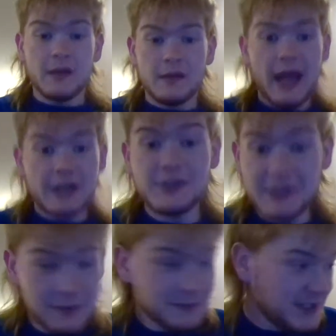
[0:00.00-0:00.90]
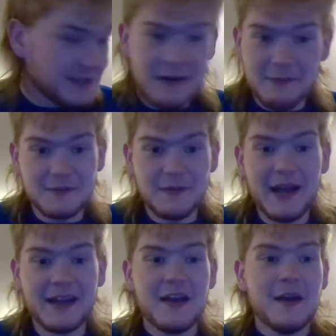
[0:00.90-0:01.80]
almost go
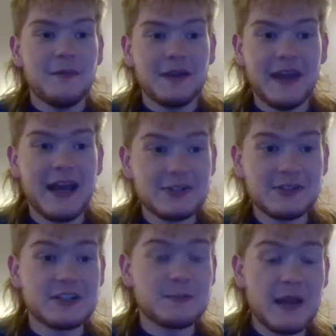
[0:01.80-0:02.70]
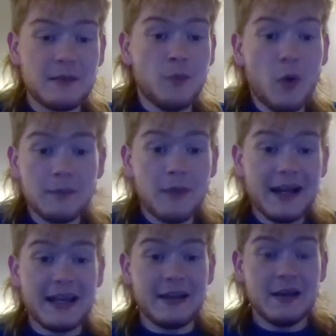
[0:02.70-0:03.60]
back, but they actually spent more
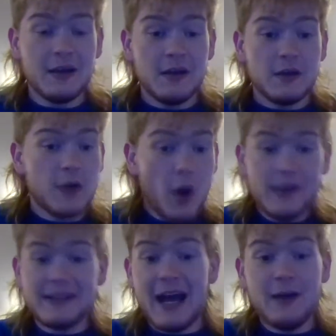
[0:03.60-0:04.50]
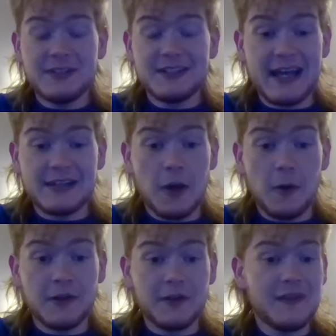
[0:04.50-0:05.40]
money going down to
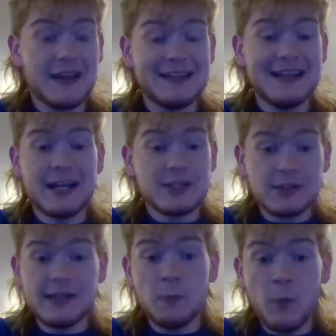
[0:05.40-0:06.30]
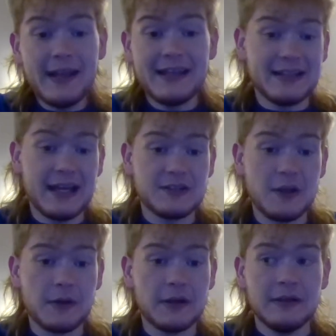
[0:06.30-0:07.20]
Daytona than they did actually winning
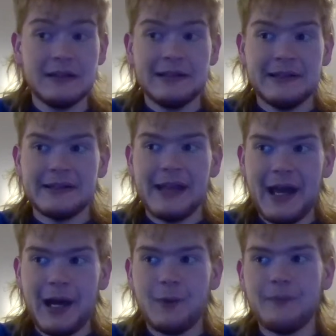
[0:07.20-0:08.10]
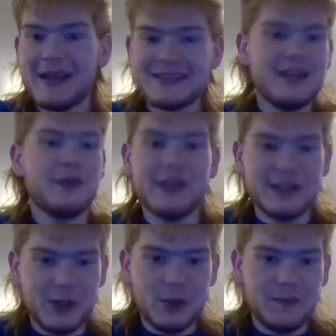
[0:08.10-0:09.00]
Daytona. Now, that's
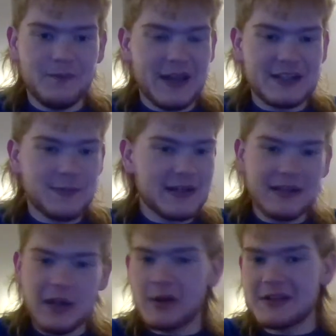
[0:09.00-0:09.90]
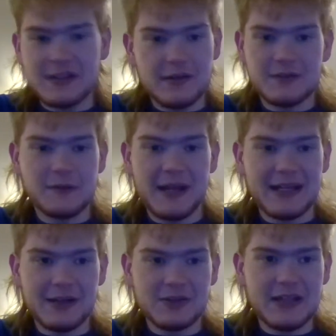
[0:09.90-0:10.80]
nothing new. That's been in the ARCA series for
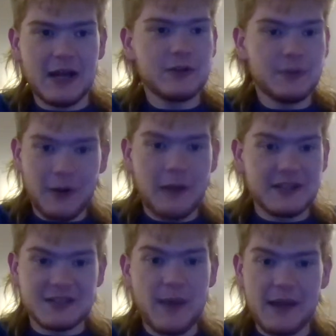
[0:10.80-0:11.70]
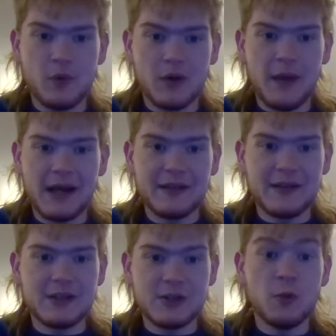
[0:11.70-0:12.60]
many years now. You'll probably spend more money
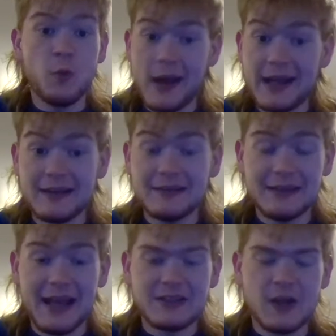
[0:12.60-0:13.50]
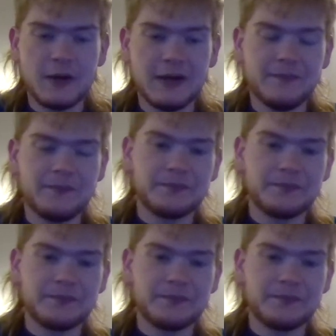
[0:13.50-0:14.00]
than you do winning Daytona,